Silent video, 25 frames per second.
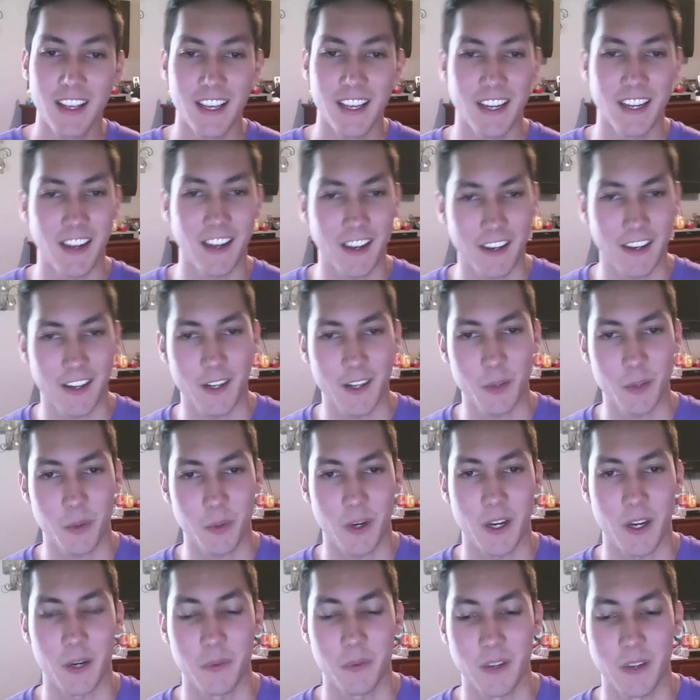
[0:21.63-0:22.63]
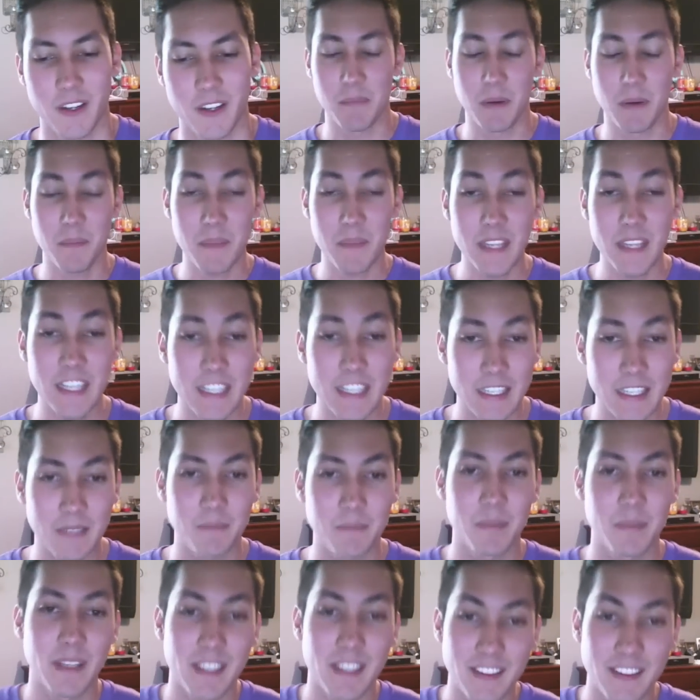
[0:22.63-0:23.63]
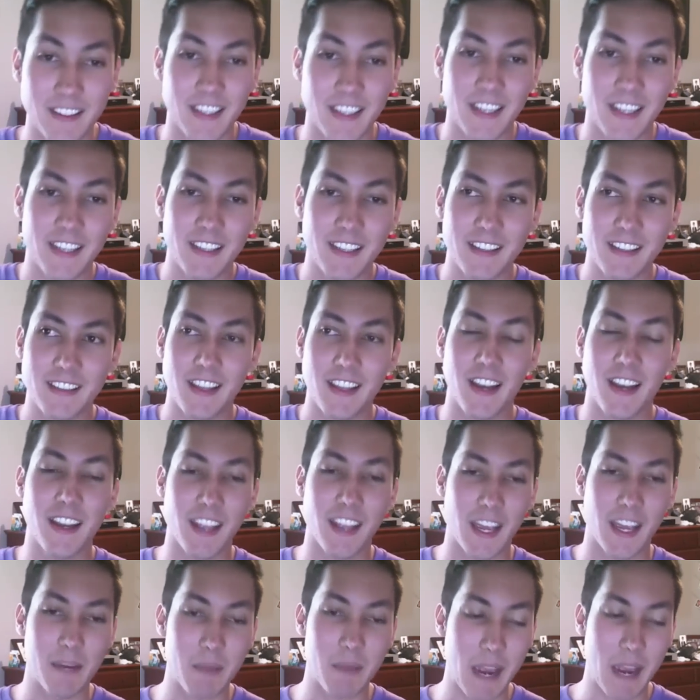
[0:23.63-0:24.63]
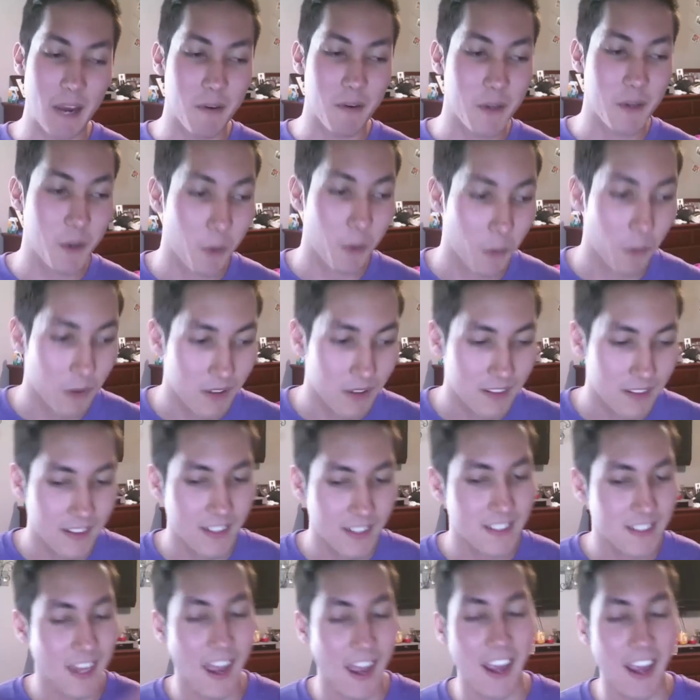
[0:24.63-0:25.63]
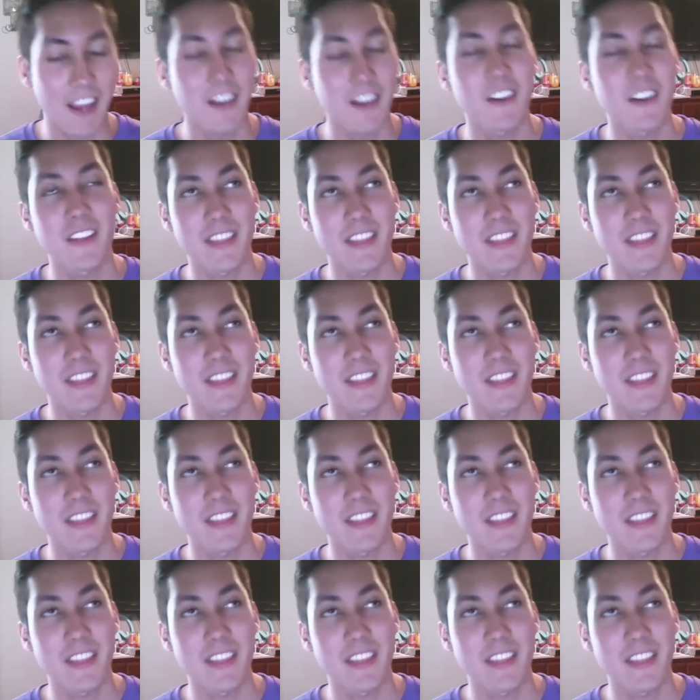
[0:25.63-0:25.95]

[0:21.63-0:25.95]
and I got a water one. But me, being the idiot that I am, I recorded the entire